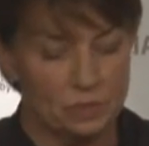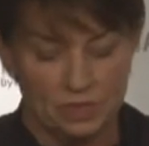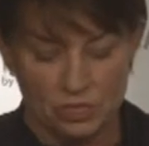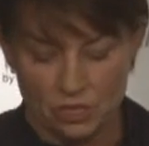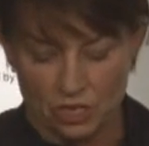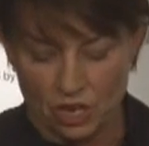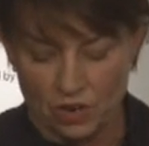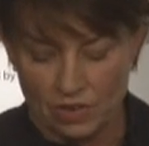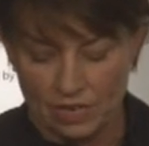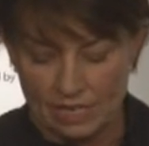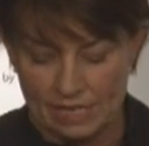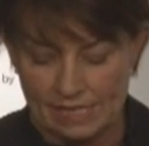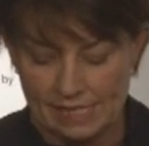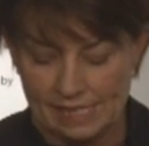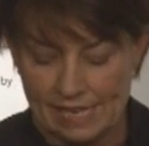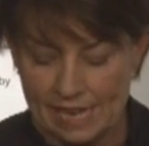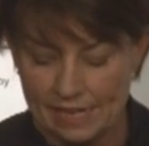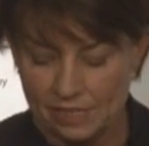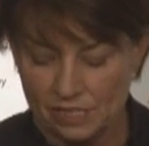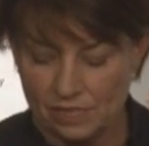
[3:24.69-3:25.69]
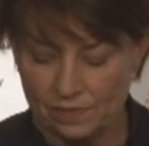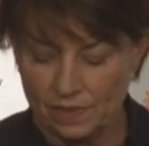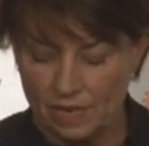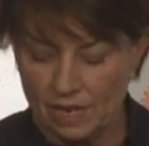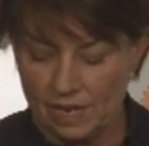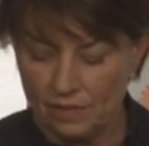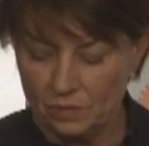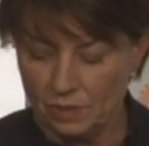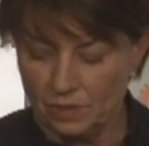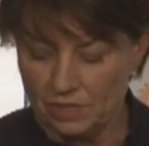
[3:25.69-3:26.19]
majority
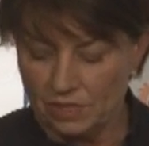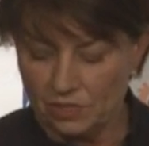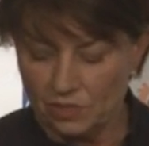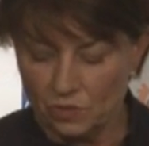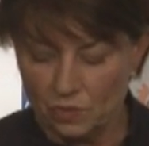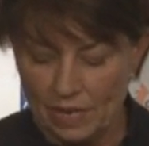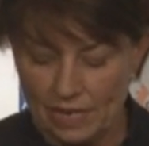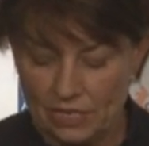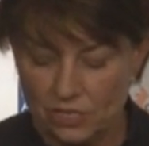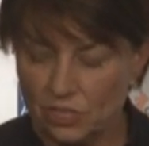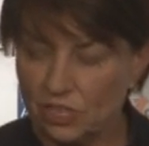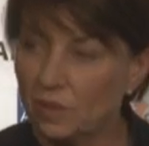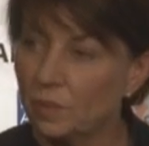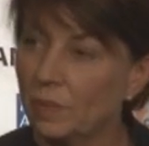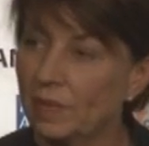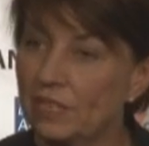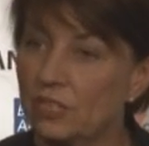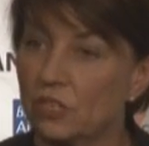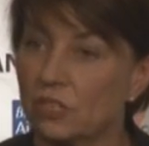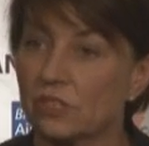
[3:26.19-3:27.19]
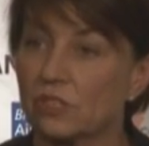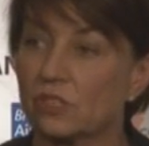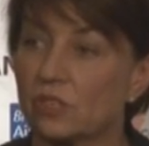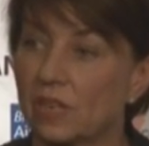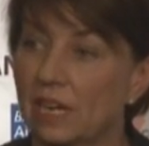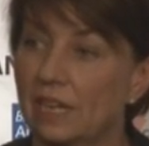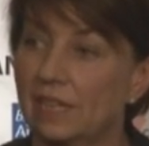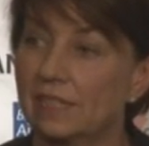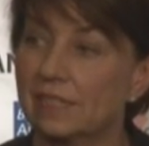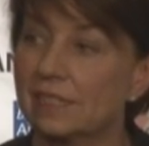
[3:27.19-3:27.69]
satisfied with the direction in which
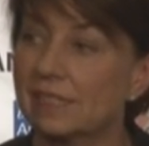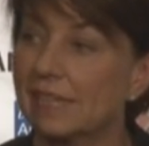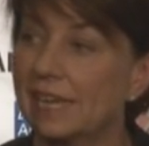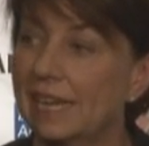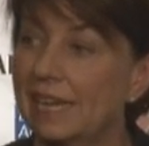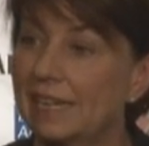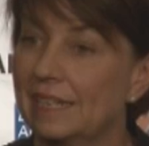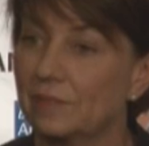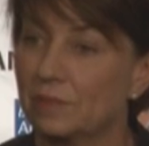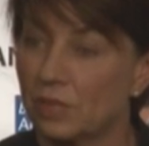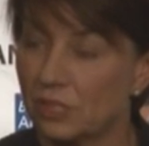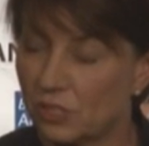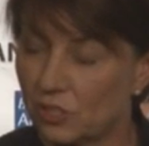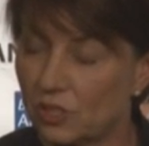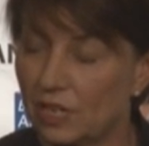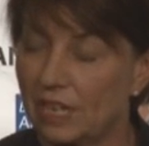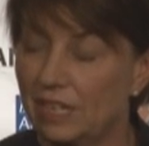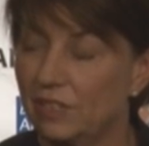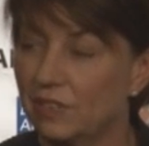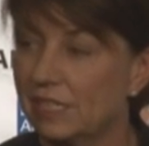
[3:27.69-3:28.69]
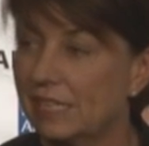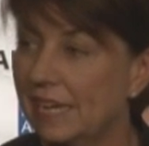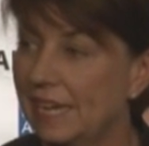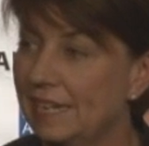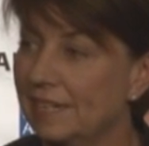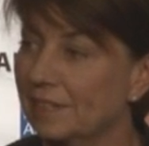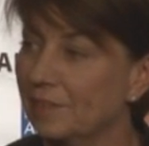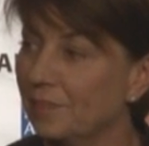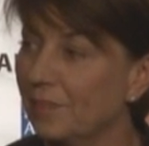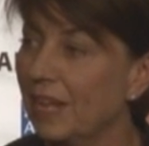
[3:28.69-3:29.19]
Australia is
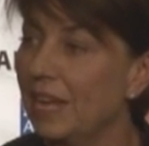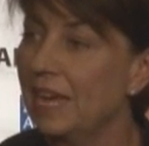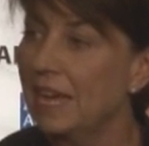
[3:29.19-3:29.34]
headed.